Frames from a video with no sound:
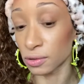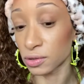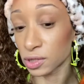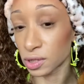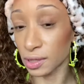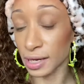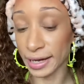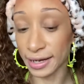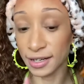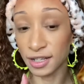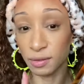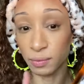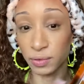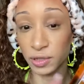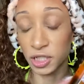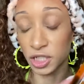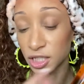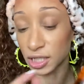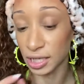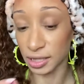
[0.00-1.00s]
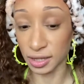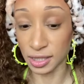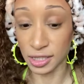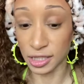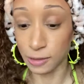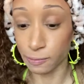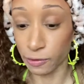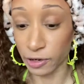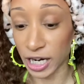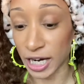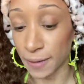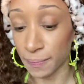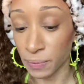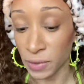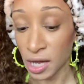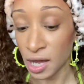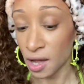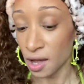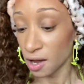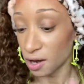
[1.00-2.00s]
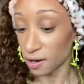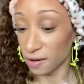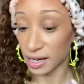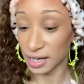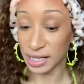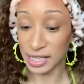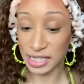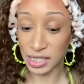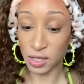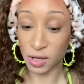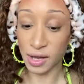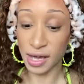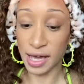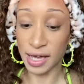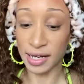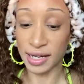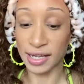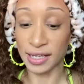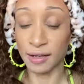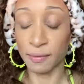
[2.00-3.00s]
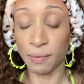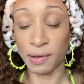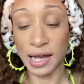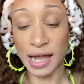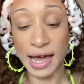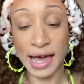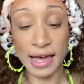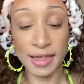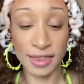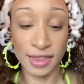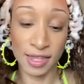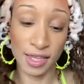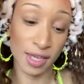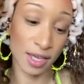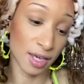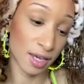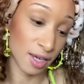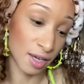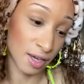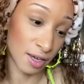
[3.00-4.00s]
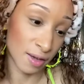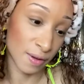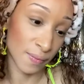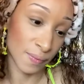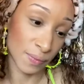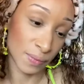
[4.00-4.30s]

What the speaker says: so I can appreciate this spray. All right, let's go ahead and apply the